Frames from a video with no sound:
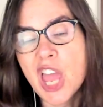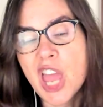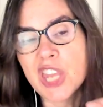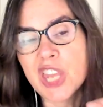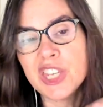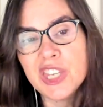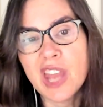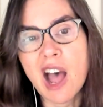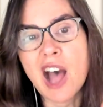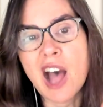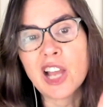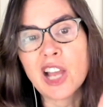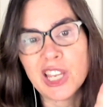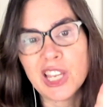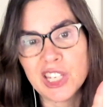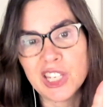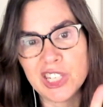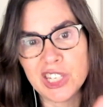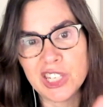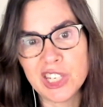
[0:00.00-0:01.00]

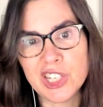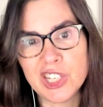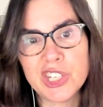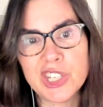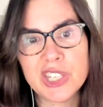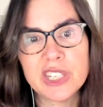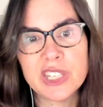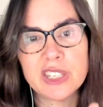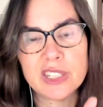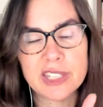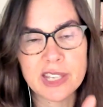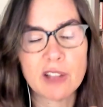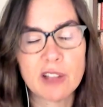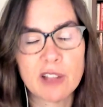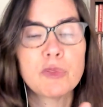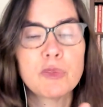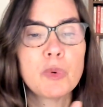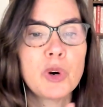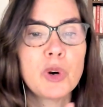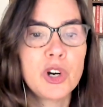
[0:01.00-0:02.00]
non-contingent
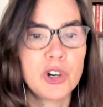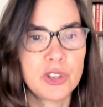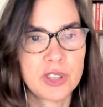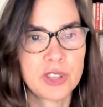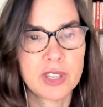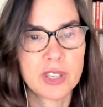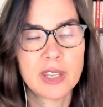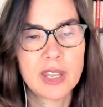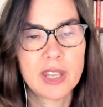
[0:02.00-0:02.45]
self-worth,